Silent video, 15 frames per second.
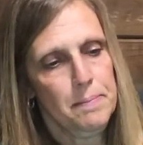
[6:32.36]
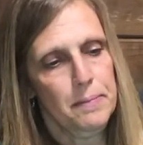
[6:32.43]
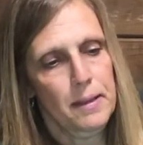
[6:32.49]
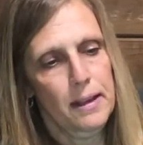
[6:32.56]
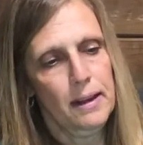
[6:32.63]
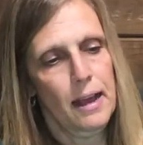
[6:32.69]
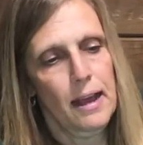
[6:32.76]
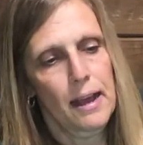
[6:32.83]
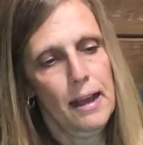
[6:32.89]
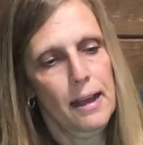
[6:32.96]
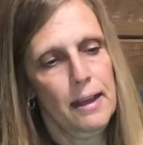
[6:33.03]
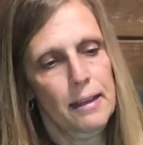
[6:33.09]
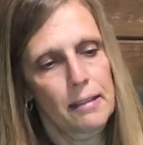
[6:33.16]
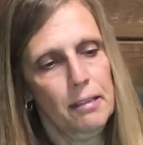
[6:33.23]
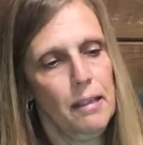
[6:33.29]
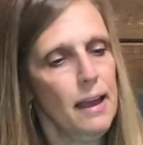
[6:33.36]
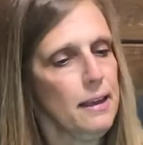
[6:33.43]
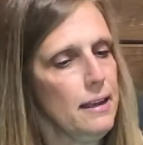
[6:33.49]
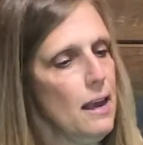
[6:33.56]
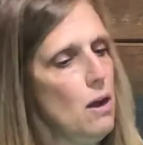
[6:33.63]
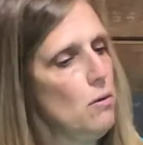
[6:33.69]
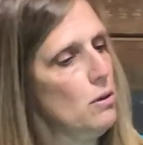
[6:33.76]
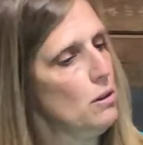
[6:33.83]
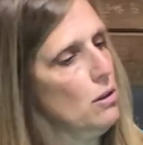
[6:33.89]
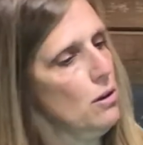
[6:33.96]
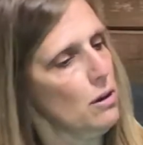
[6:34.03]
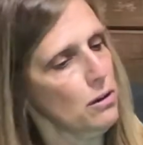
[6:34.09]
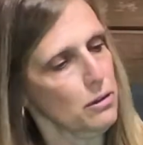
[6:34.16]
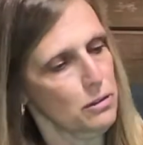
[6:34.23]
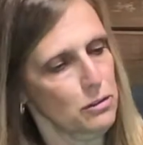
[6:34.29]
and I like how it
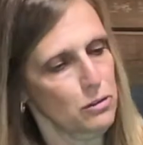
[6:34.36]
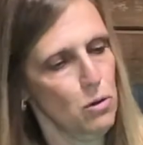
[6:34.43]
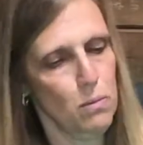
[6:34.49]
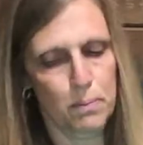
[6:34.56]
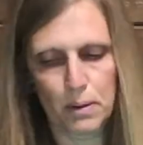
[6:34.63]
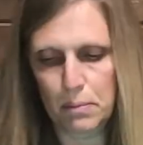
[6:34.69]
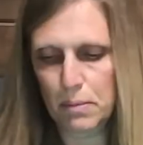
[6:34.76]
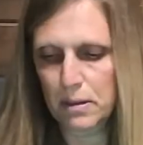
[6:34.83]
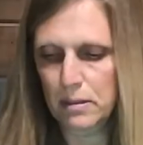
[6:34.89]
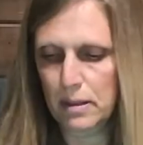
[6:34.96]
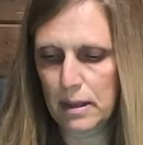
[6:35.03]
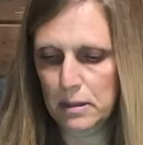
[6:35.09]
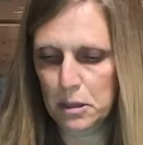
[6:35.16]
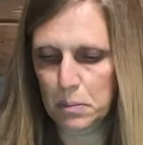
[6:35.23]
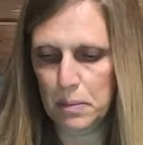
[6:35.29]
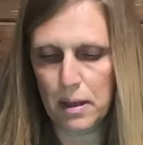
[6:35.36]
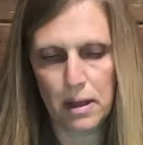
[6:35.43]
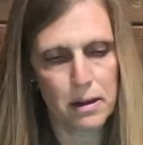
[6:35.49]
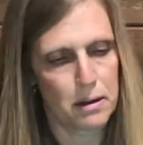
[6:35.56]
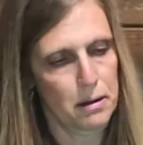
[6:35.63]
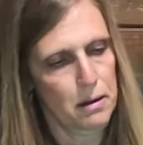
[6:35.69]
looks. Oh, I missed that spot.